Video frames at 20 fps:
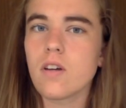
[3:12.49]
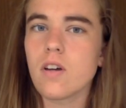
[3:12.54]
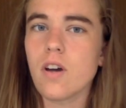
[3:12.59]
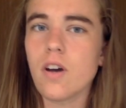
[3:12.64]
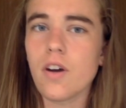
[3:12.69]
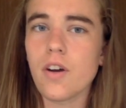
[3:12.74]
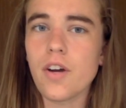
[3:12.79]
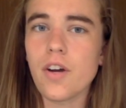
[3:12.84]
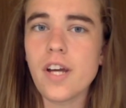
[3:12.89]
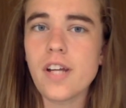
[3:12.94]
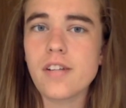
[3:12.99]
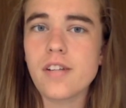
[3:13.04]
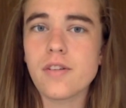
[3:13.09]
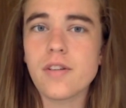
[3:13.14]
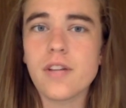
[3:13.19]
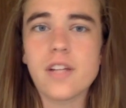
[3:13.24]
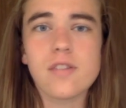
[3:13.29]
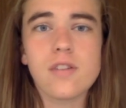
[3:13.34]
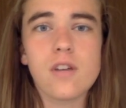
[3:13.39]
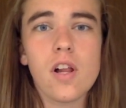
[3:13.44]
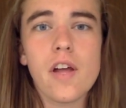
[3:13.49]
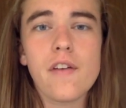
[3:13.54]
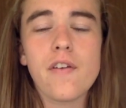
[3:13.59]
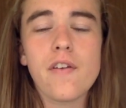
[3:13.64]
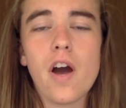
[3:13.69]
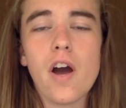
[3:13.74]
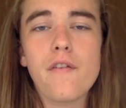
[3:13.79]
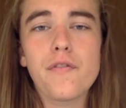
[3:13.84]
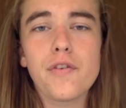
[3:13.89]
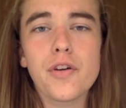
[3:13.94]
Alright, so that's all I've
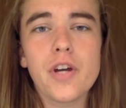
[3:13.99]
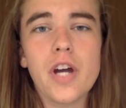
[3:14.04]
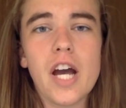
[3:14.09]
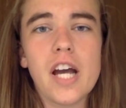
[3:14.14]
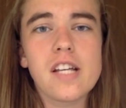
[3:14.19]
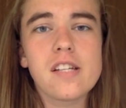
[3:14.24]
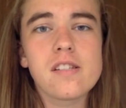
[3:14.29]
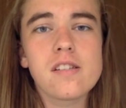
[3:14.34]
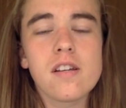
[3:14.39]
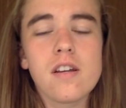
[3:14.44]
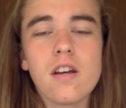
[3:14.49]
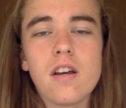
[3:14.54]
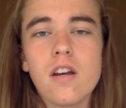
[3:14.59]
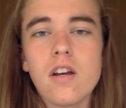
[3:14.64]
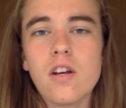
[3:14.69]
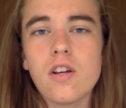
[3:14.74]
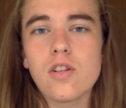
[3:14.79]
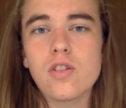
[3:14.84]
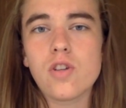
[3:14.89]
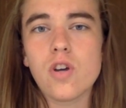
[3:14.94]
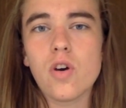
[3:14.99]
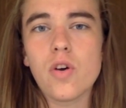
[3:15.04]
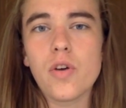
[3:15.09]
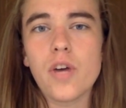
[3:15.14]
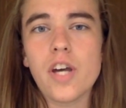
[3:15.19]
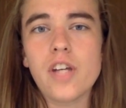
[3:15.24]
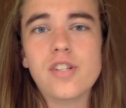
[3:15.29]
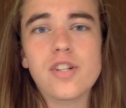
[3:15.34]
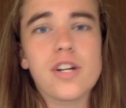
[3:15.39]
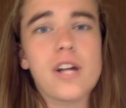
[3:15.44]
got for you guys. So
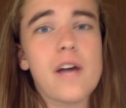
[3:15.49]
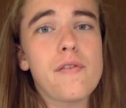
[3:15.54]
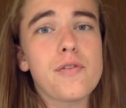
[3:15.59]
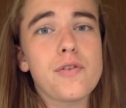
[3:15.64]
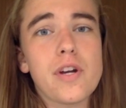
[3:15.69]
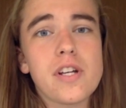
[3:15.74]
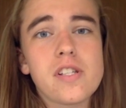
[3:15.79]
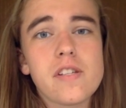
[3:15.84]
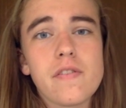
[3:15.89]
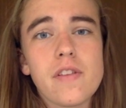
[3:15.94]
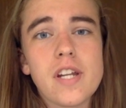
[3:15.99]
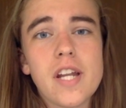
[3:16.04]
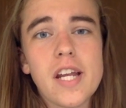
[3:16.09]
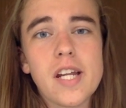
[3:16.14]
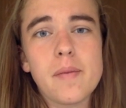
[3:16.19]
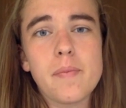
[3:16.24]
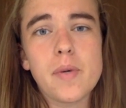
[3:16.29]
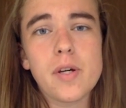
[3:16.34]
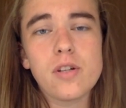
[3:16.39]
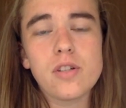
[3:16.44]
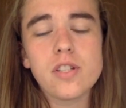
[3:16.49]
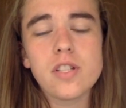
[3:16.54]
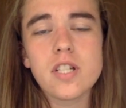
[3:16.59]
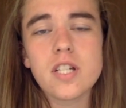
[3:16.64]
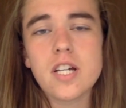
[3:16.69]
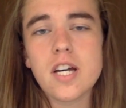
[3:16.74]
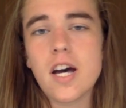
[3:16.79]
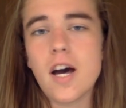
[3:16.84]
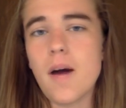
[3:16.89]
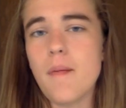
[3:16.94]
you guys are going to have the rest of the day to build.
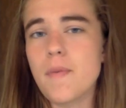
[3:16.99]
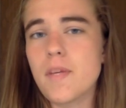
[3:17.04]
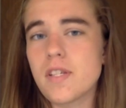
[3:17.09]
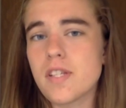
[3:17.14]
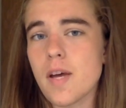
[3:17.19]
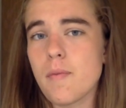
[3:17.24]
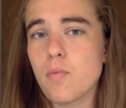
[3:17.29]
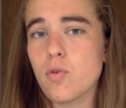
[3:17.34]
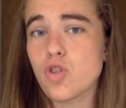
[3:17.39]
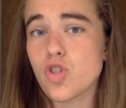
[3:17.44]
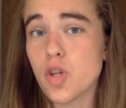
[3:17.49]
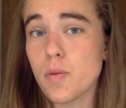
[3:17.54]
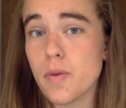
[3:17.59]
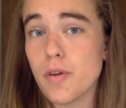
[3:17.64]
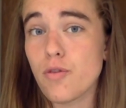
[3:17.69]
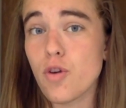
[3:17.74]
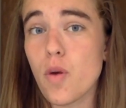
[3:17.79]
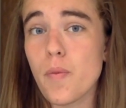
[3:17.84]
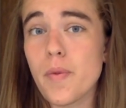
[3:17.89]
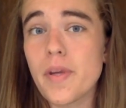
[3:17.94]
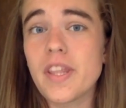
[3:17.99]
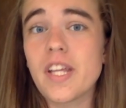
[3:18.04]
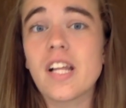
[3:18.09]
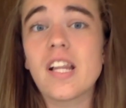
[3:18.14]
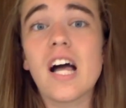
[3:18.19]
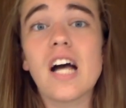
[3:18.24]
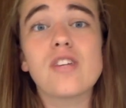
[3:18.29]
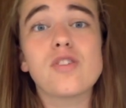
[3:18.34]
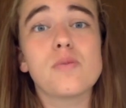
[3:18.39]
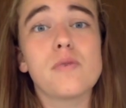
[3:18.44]
Miss Temple should be roaming the
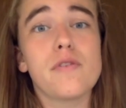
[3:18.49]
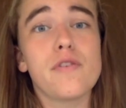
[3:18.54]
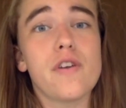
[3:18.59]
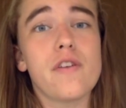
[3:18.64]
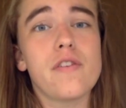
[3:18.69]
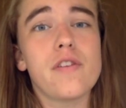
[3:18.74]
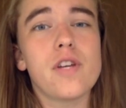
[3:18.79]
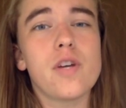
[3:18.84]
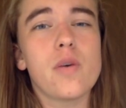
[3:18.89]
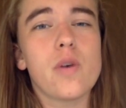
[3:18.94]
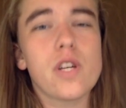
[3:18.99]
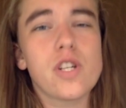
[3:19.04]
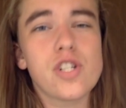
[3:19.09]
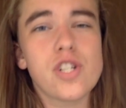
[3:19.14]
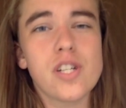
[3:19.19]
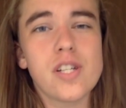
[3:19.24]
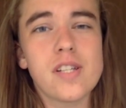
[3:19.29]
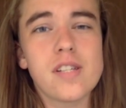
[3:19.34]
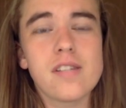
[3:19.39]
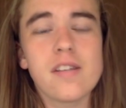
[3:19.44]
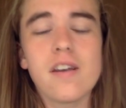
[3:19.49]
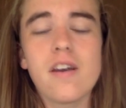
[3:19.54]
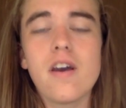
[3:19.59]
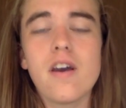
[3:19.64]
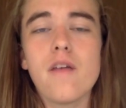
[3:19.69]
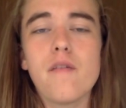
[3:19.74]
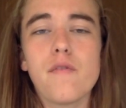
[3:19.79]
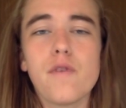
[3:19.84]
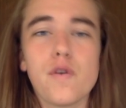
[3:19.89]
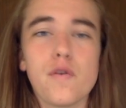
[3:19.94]
classroom. If you have any questions,
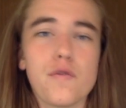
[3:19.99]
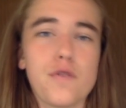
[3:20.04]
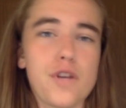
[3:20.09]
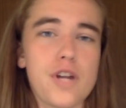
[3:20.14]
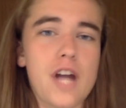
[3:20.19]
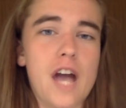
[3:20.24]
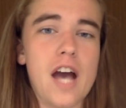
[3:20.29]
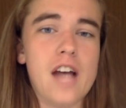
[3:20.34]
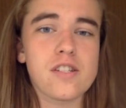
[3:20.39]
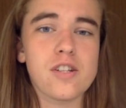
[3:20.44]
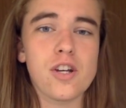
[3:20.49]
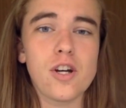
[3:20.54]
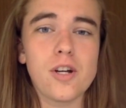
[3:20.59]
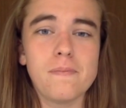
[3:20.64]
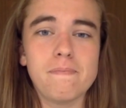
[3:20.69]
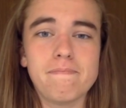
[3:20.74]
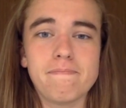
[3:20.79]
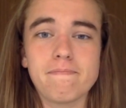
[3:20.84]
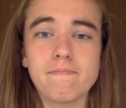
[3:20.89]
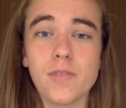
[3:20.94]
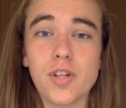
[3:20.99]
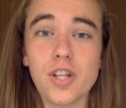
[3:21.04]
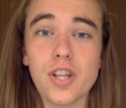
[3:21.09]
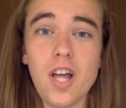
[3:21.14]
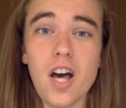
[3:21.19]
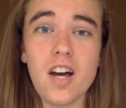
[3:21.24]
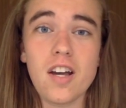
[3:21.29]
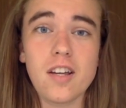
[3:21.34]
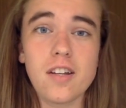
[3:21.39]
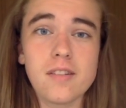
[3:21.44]
feel free to ask her. Good
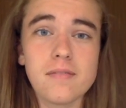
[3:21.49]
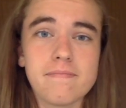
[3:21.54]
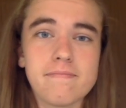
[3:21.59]
luck!